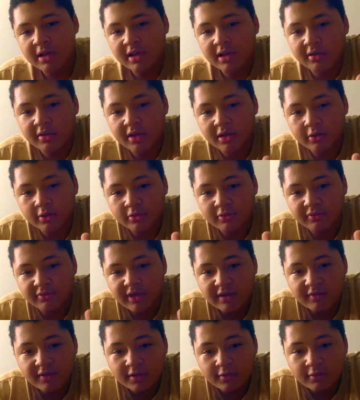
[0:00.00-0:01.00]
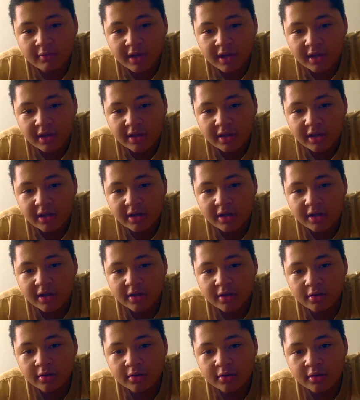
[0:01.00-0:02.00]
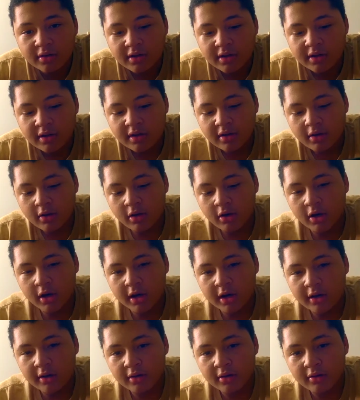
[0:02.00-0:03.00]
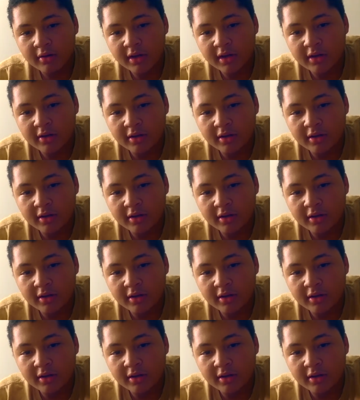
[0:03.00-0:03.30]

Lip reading: a little divot right here, or like a